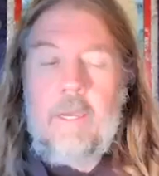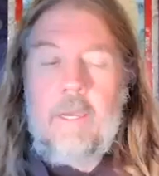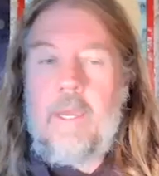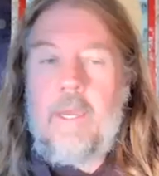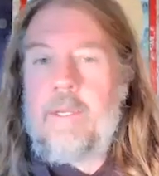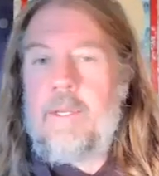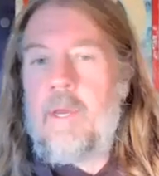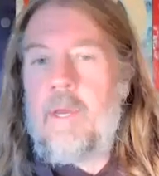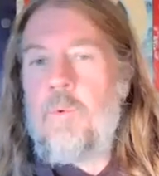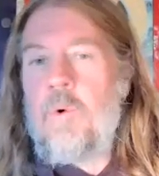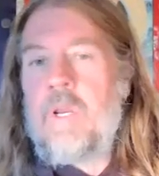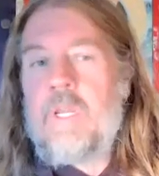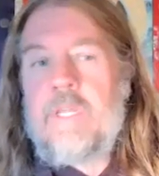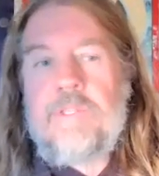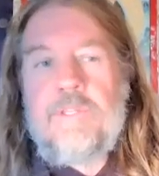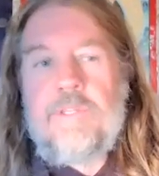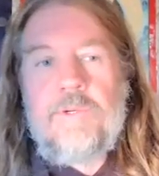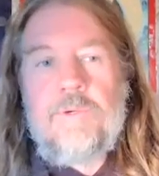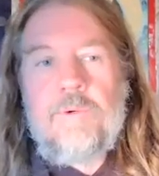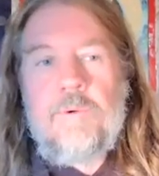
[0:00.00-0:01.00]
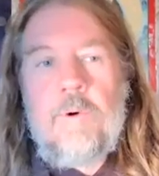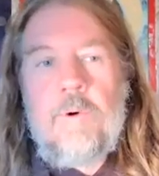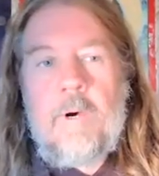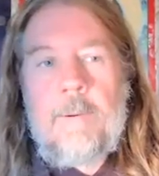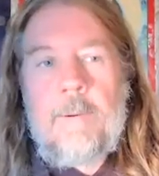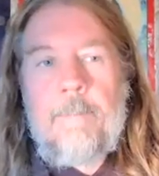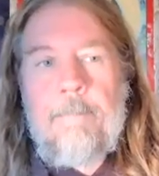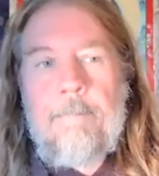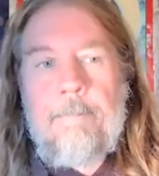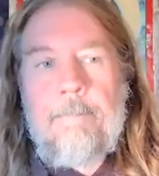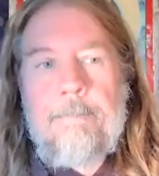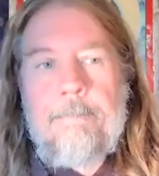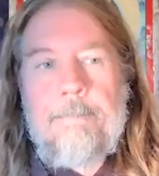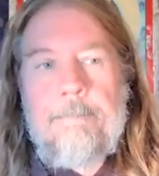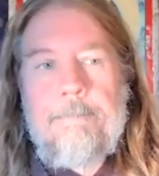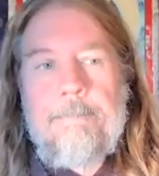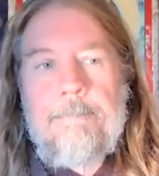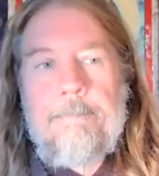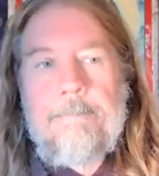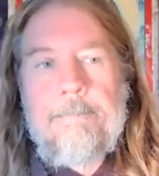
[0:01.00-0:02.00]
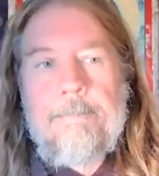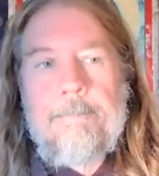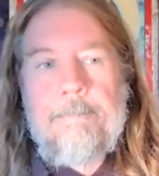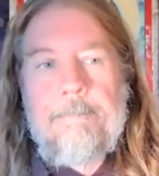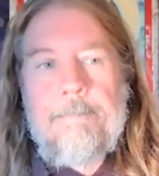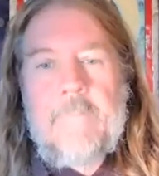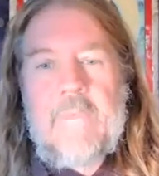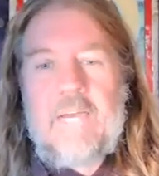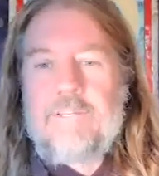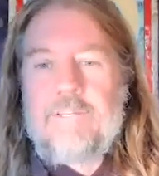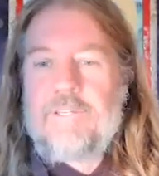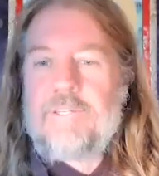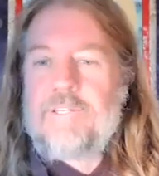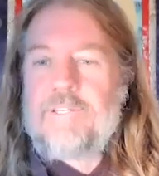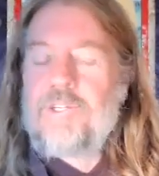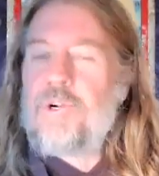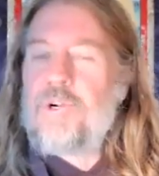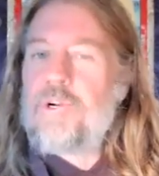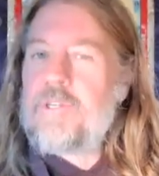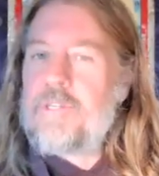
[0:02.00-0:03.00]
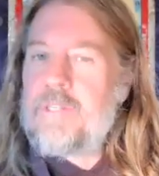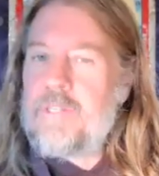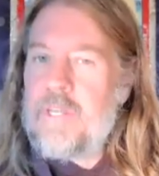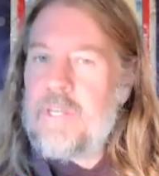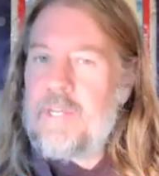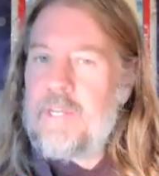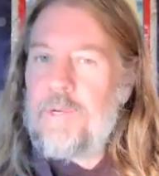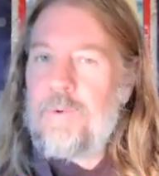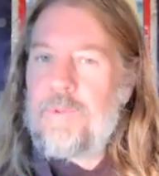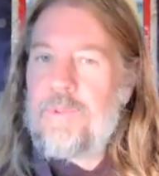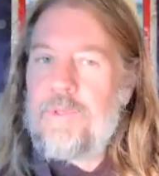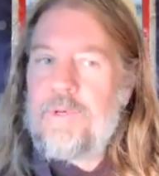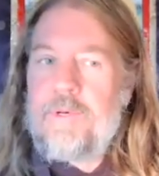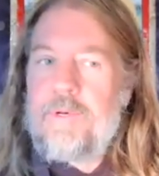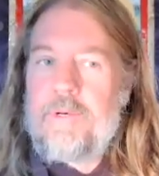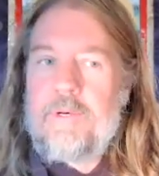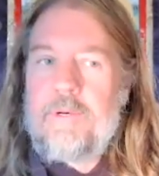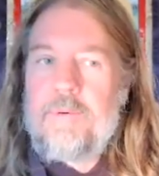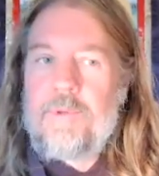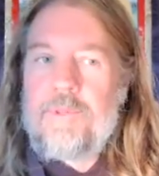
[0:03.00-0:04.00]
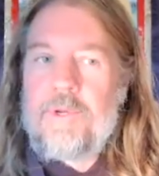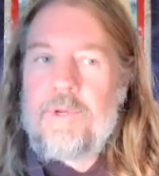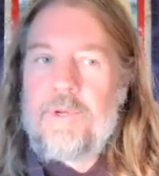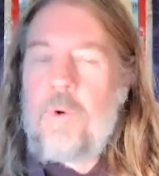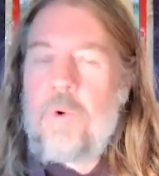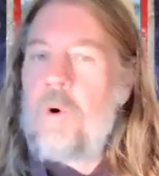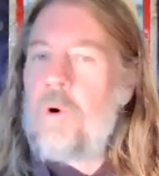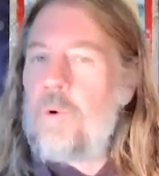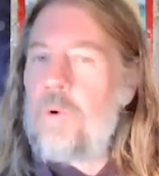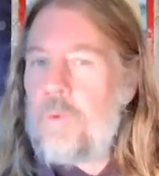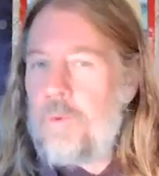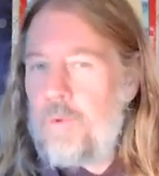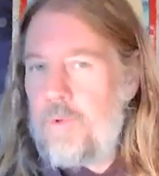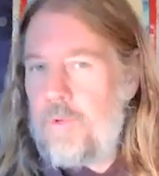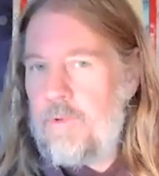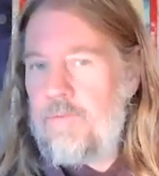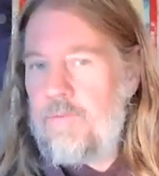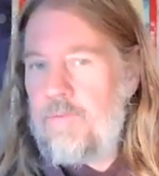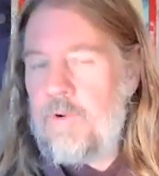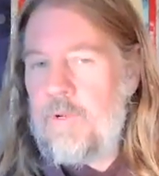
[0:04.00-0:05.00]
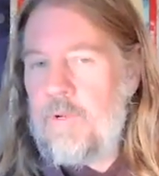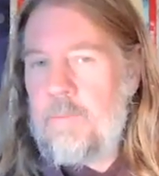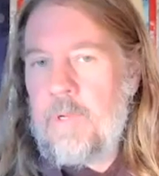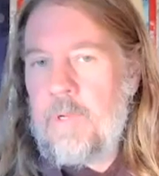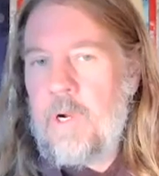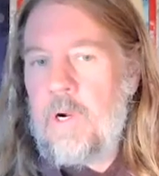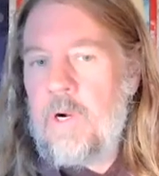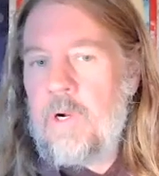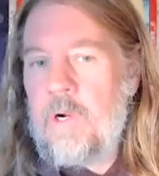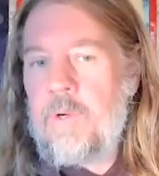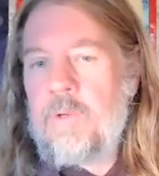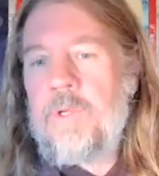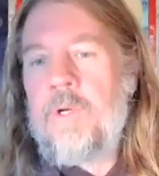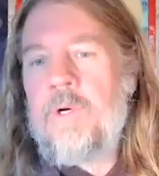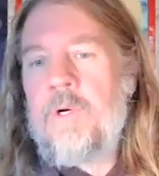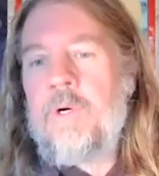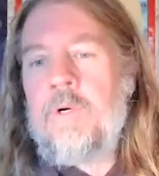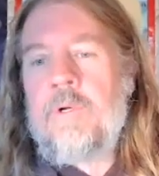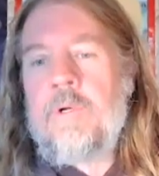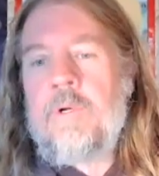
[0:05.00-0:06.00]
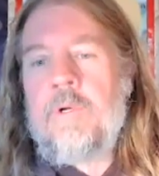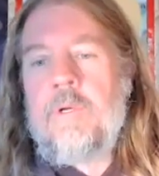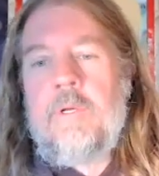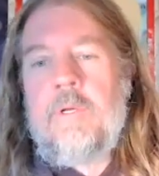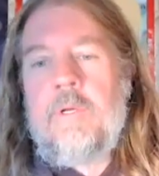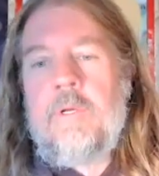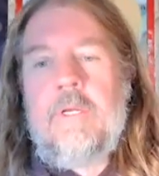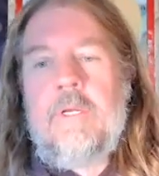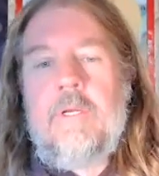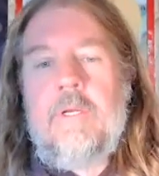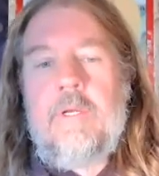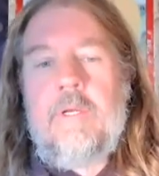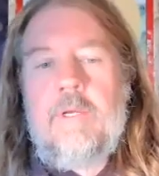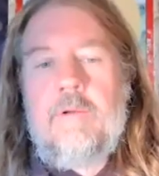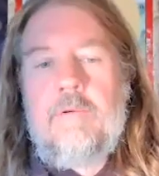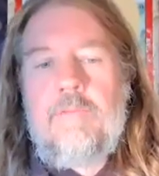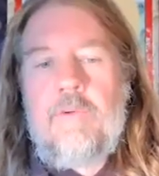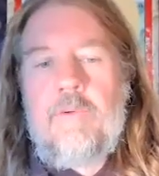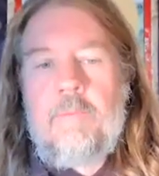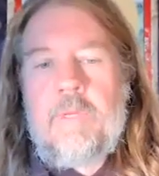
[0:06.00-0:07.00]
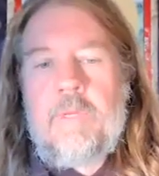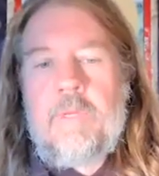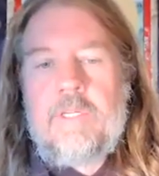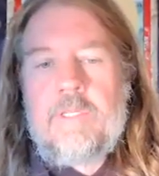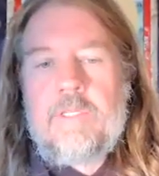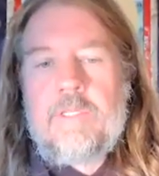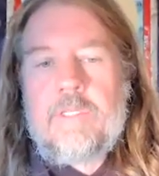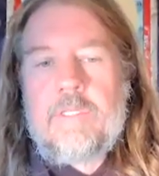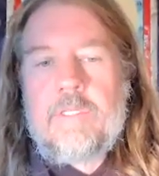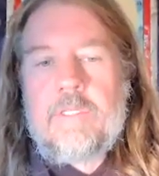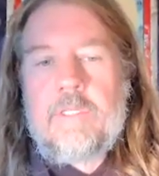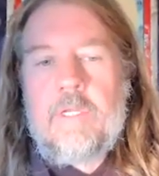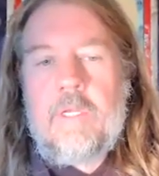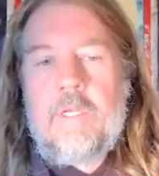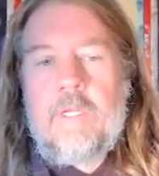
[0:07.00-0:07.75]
And I wanted to start today with a quote from Carl Jung from his